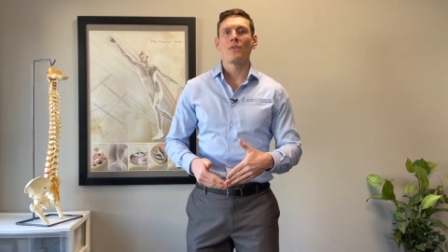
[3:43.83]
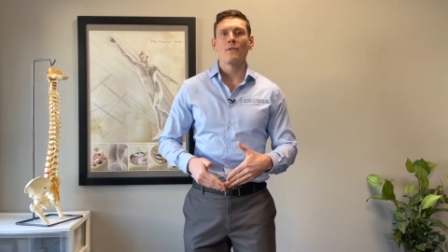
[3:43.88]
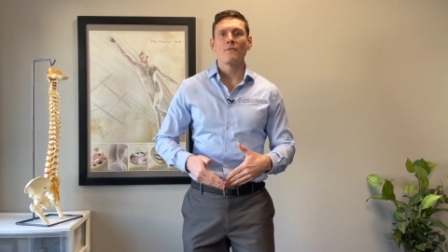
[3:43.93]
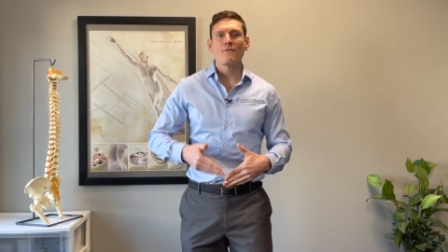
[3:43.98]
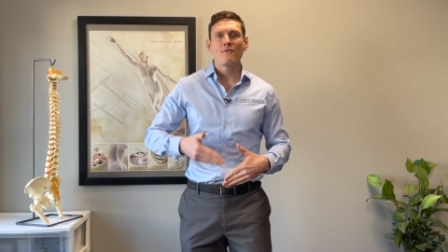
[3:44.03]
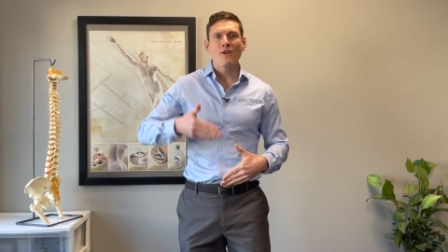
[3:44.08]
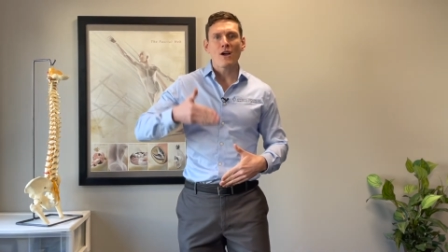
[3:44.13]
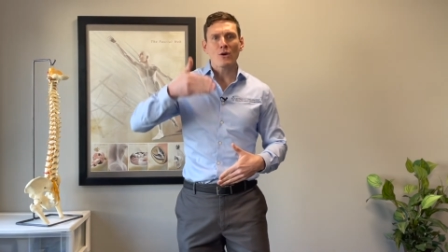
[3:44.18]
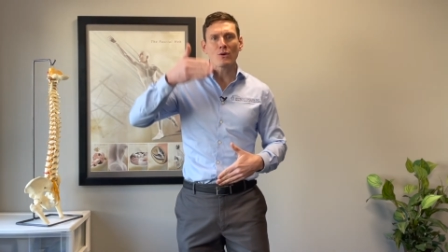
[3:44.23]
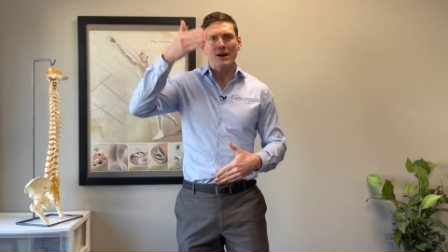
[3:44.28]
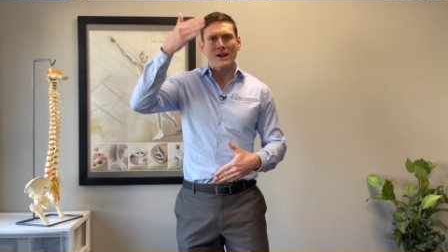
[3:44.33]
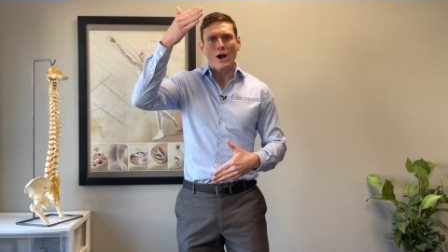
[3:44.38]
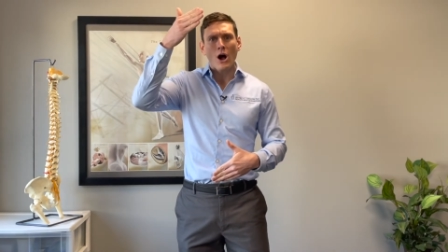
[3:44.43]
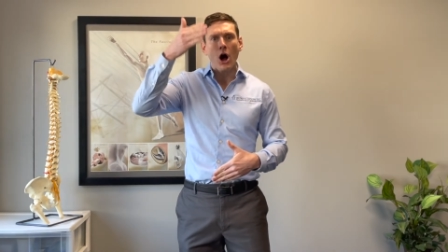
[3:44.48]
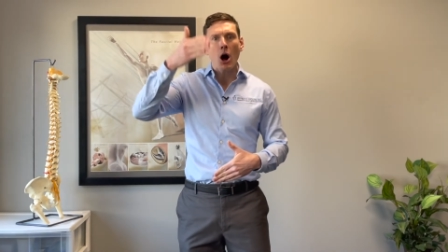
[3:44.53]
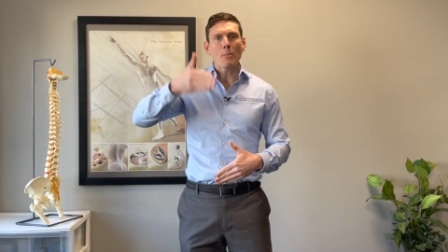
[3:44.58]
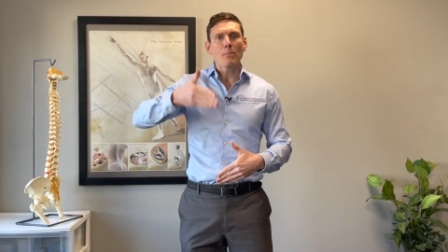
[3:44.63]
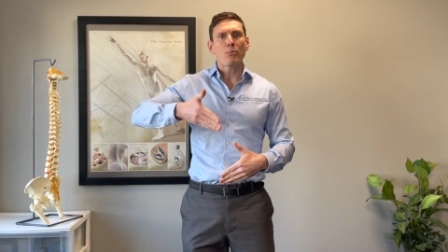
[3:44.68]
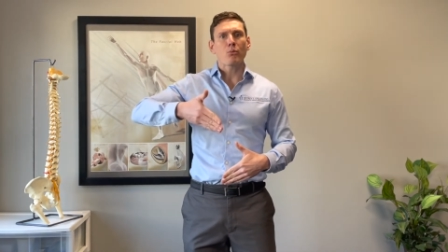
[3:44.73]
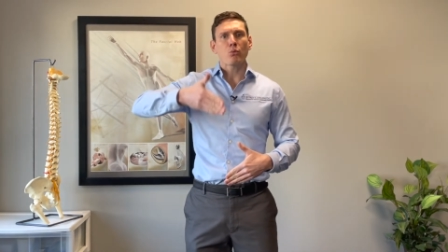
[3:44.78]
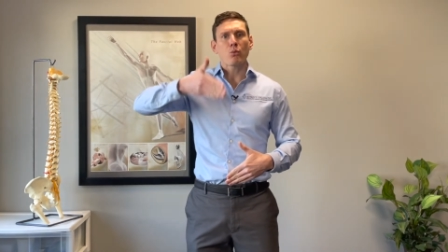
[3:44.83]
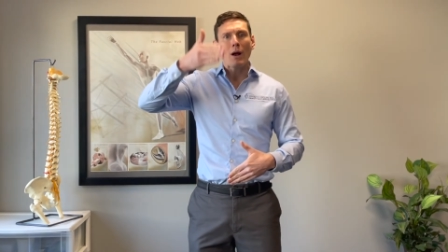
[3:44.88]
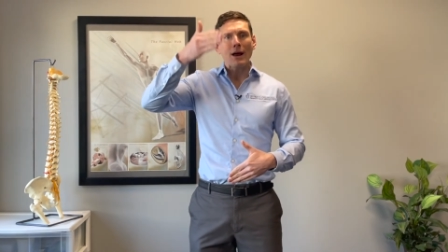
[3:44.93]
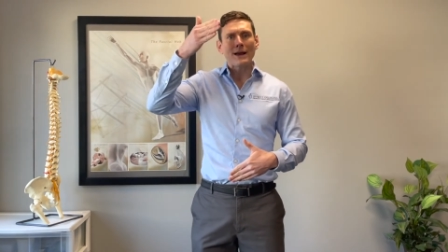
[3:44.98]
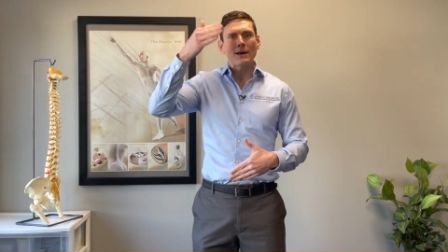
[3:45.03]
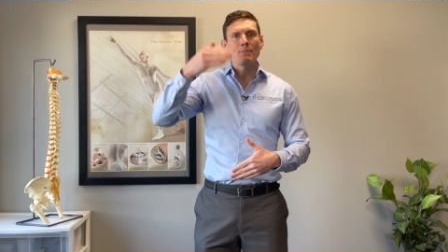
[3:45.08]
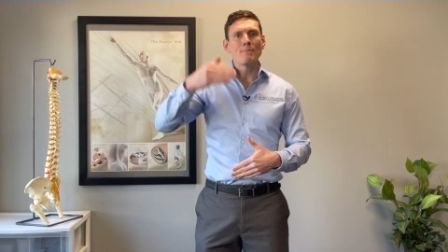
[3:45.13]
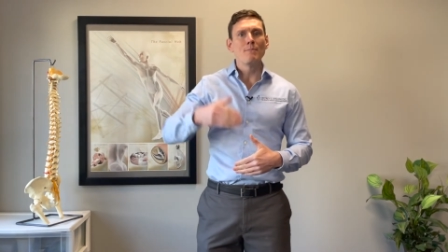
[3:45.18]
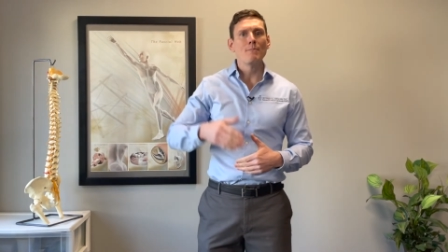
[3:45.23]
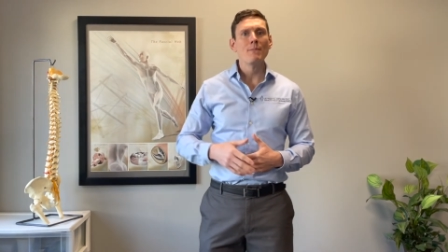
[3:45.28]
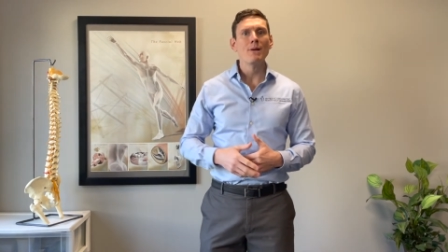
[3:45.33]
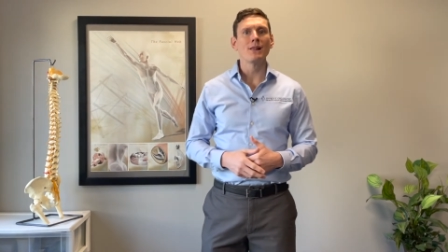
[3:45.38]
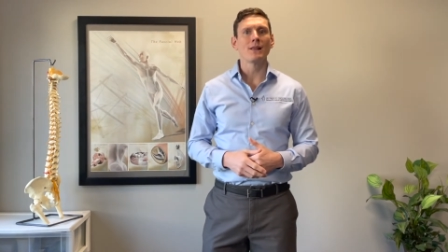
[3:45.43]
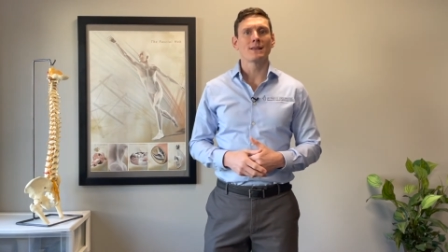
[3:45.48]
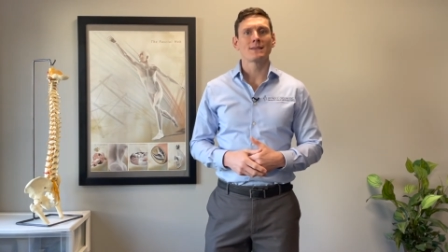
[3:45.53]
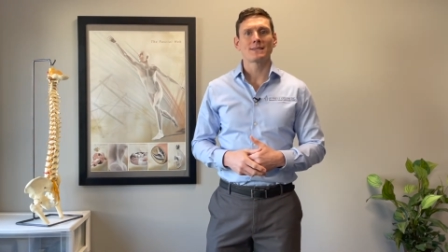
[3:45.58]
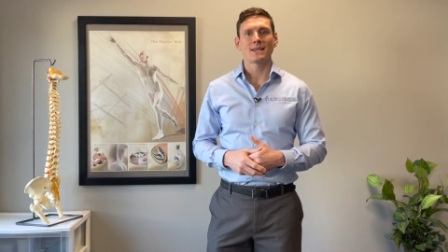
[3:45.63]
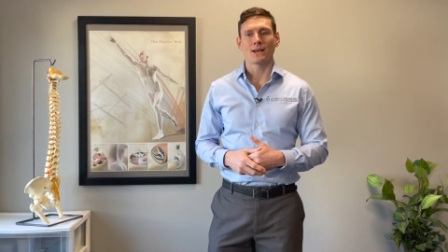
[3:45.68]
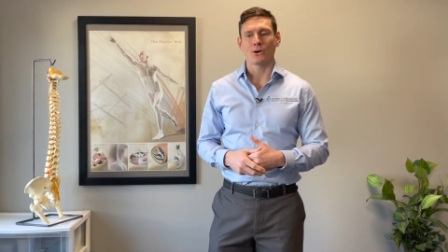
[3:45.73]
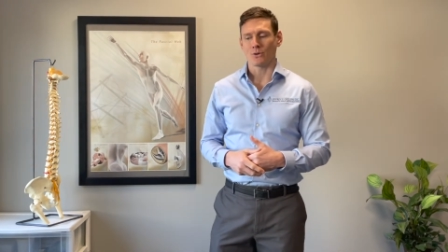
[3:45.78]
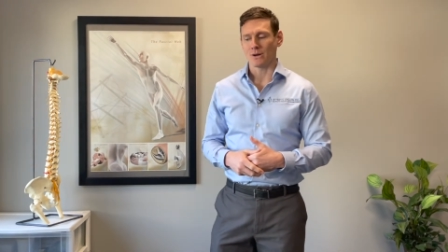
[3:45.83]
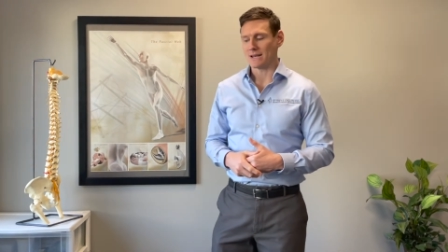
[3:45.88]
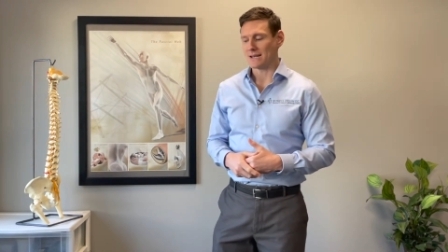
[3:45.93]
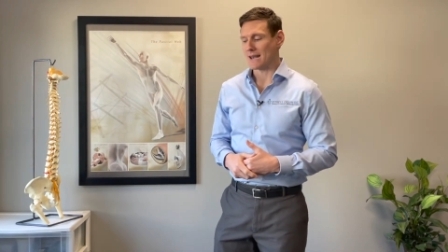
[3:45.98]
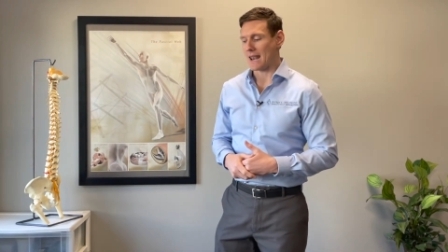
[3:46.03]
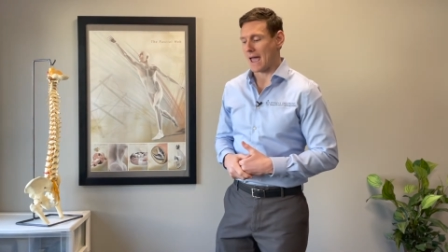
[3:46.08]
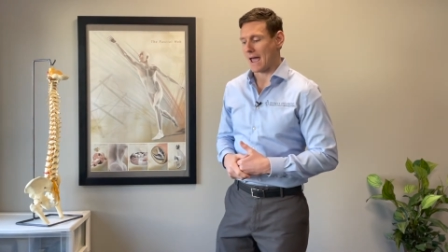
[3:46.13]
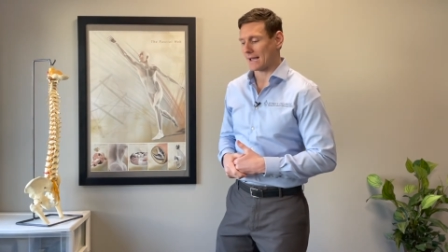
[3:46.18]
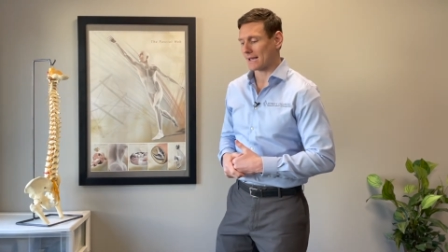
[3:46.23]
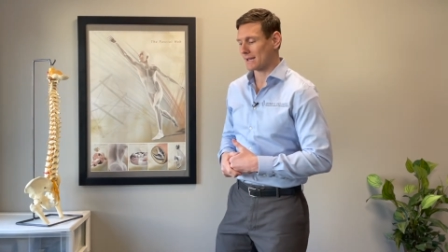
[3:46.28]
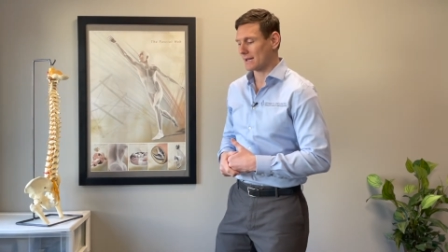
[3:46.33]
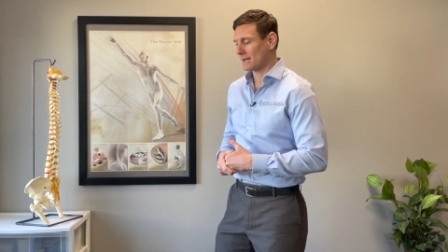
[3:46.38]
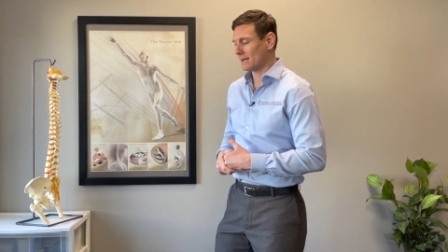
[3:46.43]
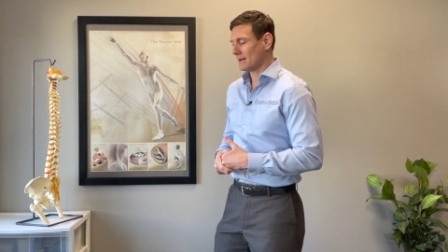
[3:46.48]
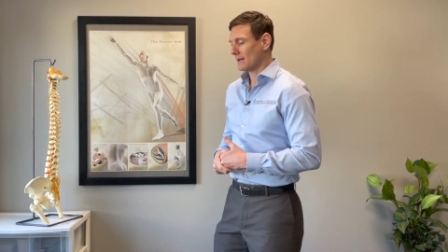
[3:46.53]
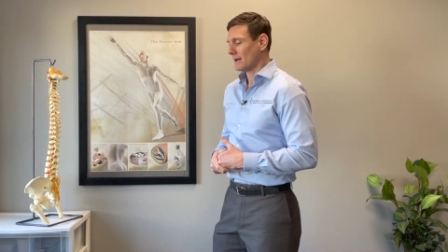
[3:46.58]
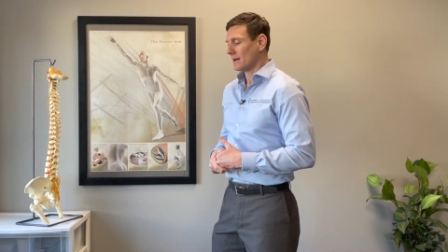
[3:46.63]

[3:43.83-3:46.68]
the very upright military neck,